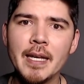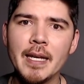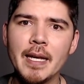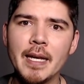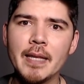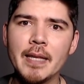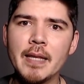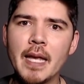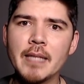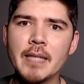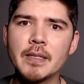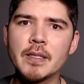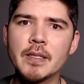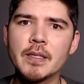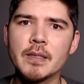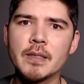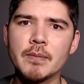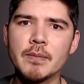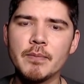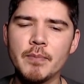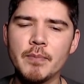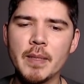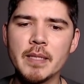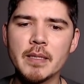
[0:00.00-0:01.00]
and
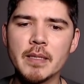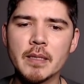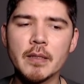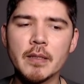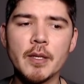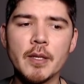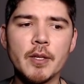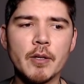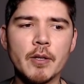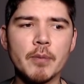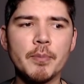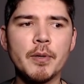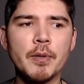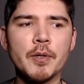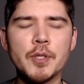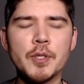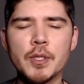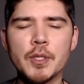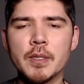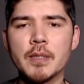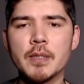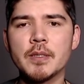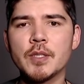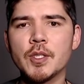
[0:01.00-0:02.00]
that's basically your
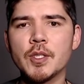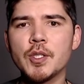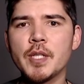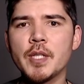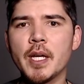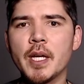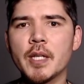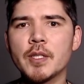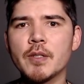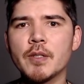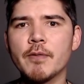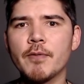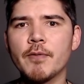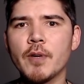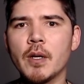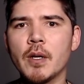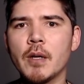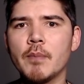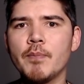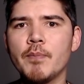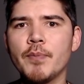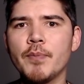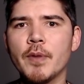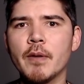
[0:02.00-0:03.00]
approach needs to change from